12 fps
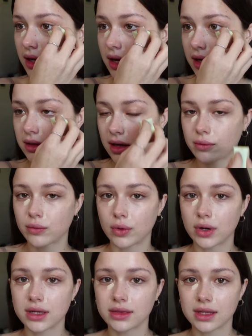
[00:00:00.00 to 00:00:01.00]
and I'm
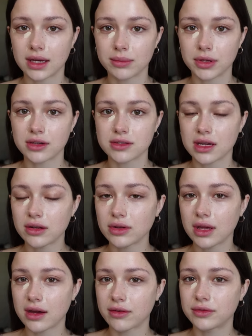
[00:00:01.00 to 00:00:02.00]
worried that because I don't
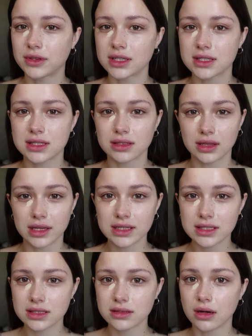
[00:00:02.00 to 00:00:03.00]
have this
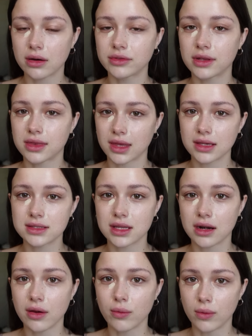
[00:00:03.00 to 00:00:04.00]
list of the things that
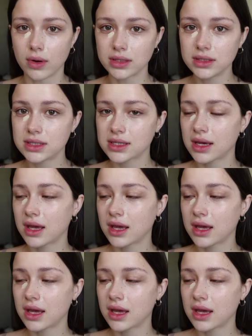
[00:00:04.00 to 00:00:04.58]
I want,